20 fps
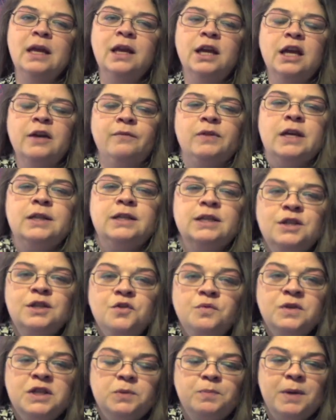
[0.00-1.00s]
If they didn't
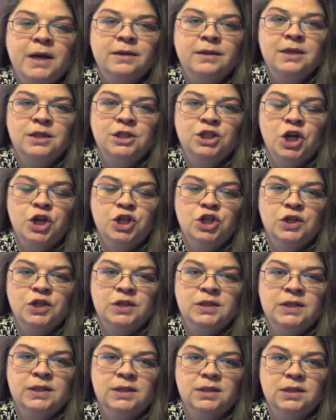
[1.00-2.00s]
respect the
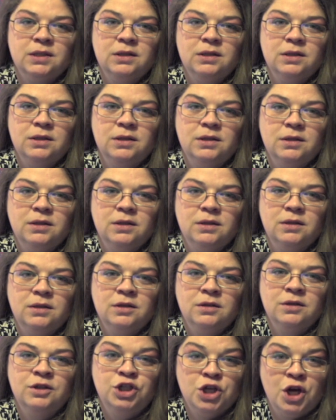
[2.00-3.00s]
judge's
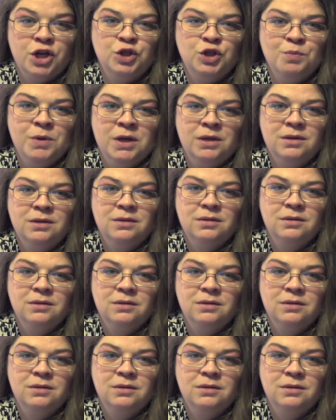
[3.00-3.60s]
judgment